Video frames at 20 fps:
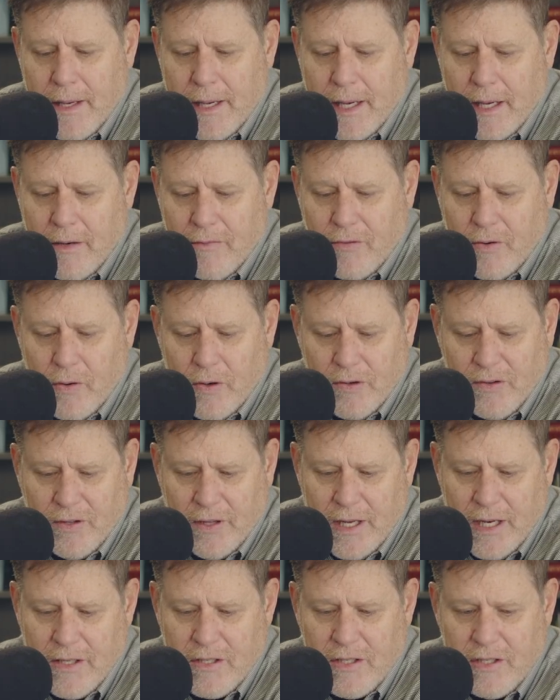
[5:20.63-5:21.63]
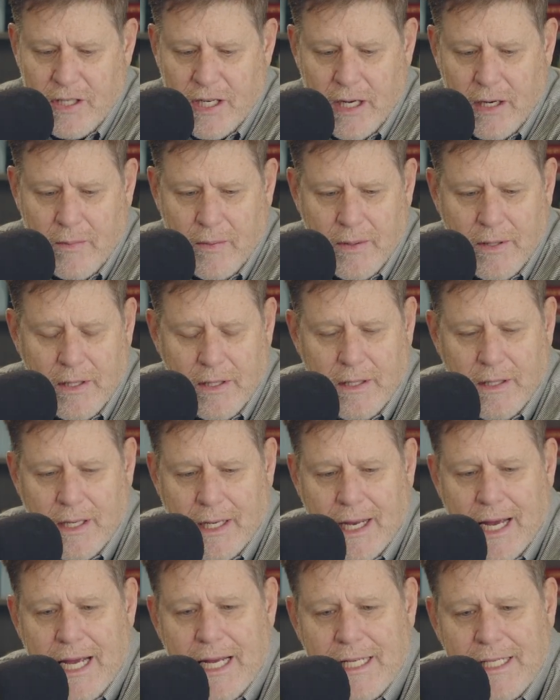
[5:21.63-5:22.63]
And of course, ladies and gentlemen, the
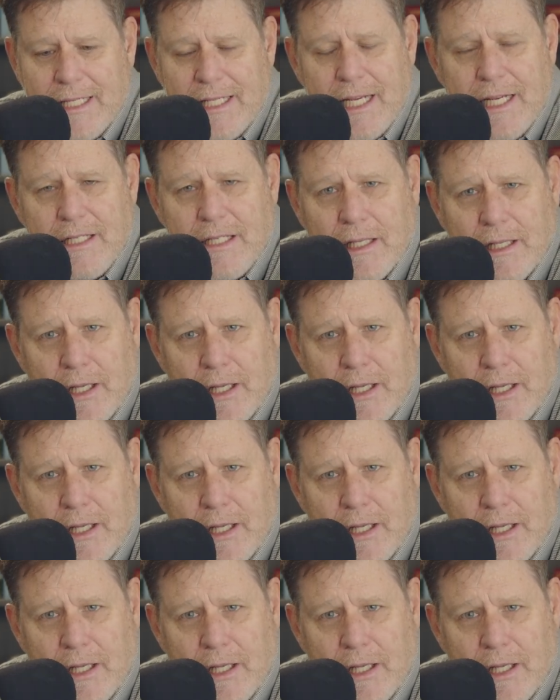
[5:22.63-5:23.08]
United States